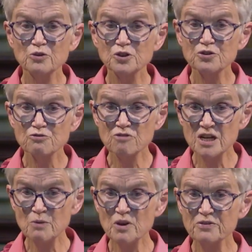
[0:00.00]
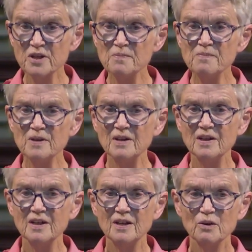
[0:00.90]
three with him
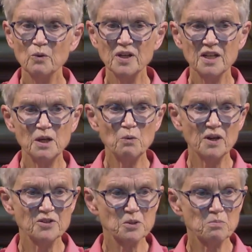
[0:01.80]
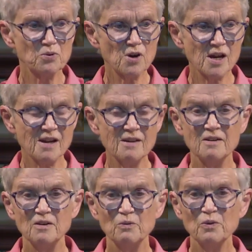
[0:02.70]
when he went to pray
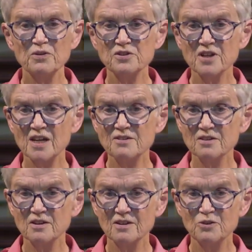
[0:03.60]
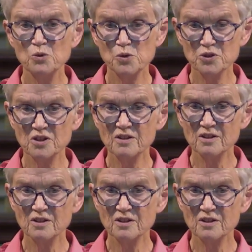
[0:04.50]
with the dead daughter of